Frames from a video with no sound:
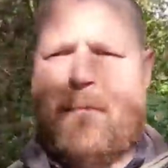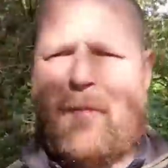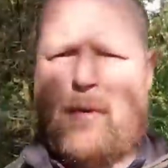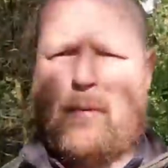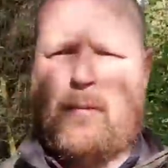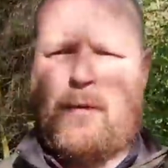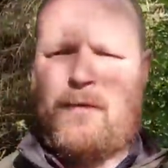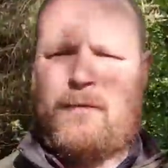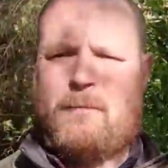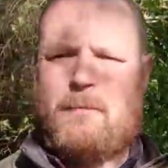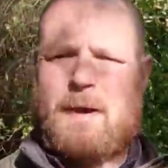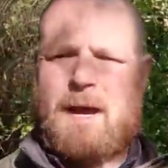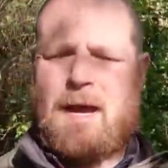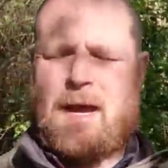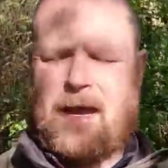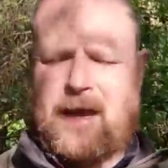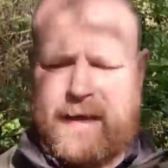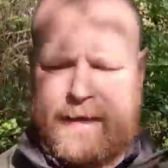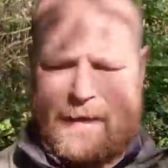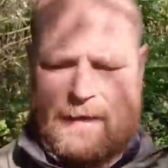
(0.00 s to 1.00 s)
but with
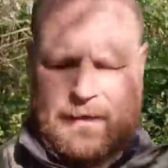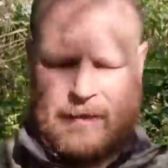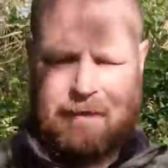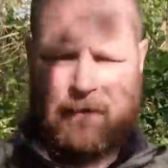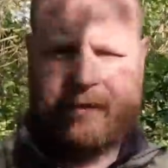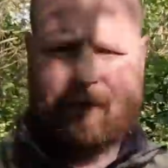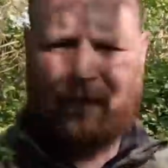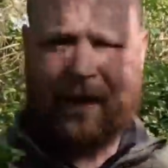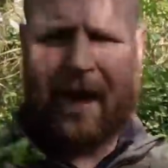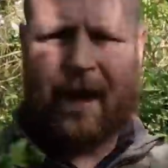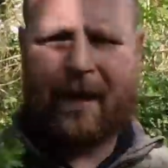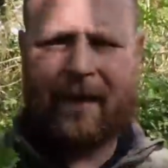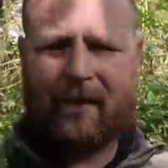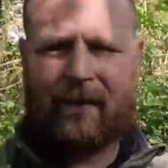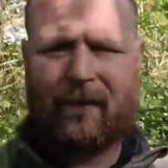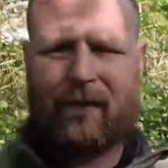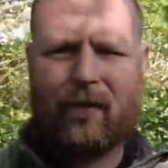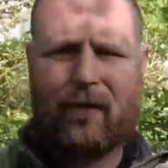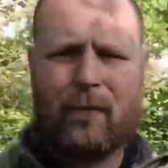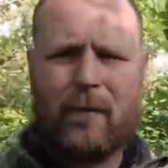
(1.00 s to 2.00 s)
my
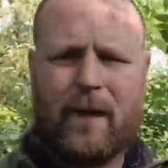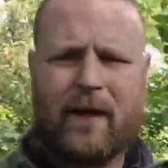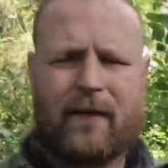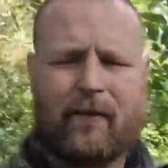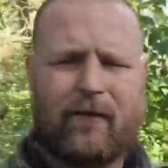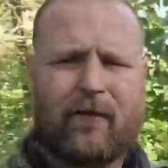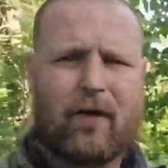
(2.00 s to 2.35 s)
side still being